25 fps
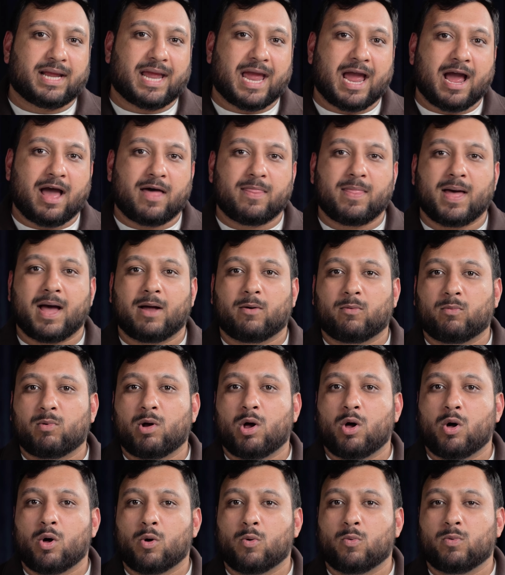how that
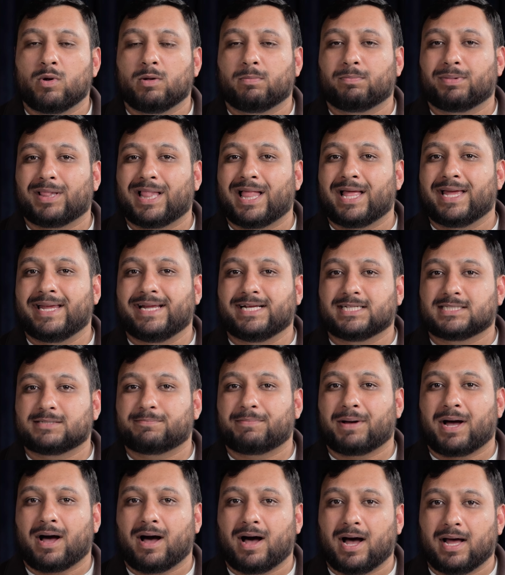role will play its
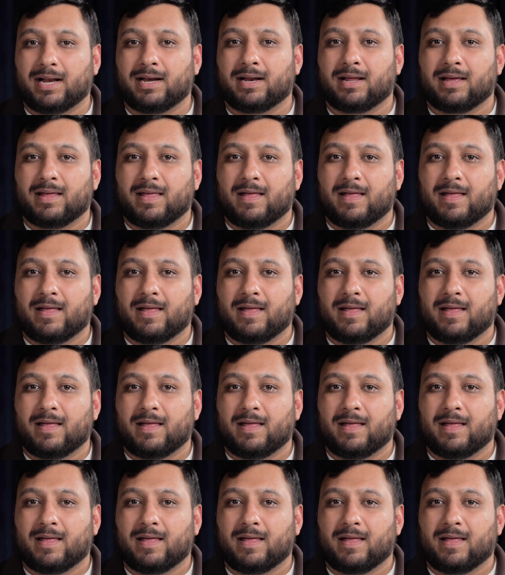part